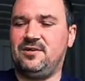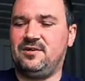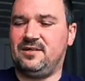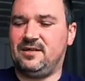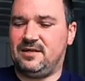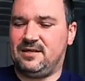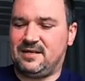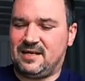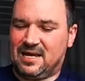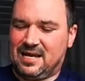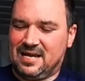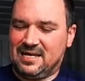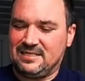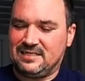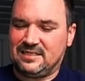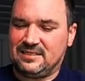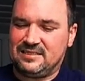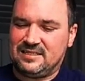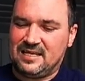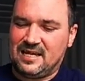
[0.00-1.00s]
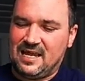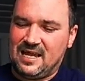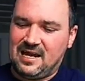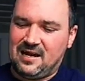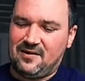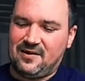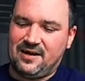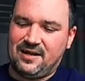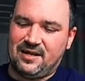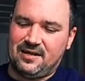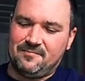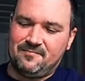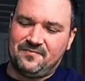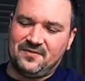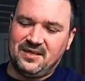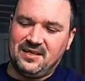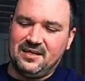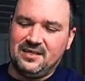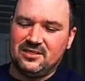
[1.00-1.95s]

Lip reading: one has a tear in it,